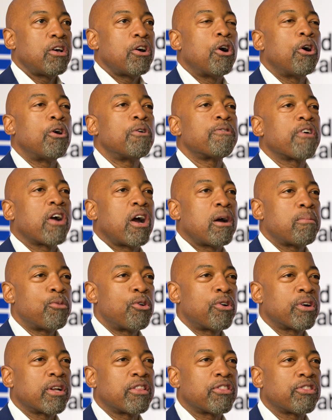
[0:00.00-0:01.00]
Over our
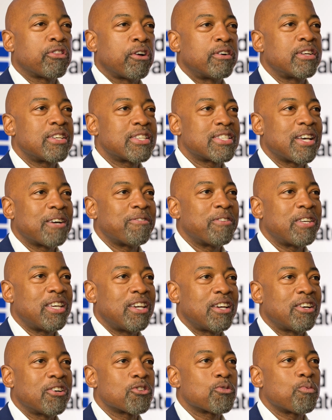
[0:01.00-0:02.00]
more than 37
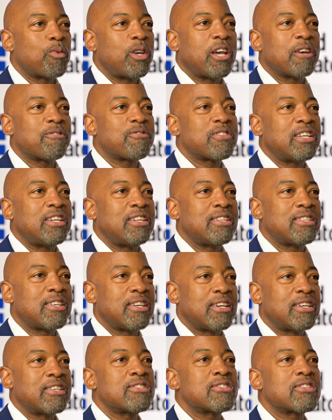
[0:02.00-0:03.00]
years, we have seen
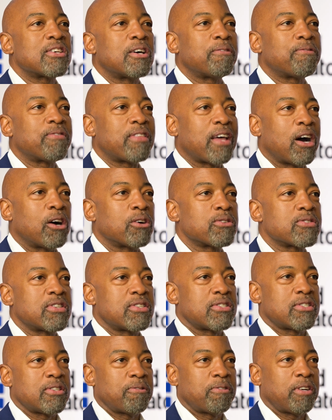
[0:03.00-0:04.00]
tens of
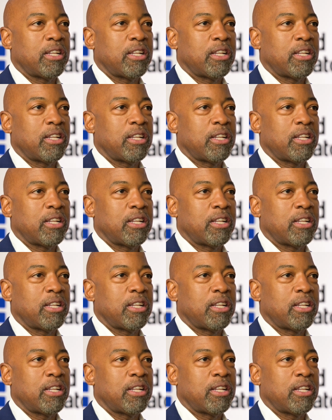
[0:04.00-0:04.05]
thousands of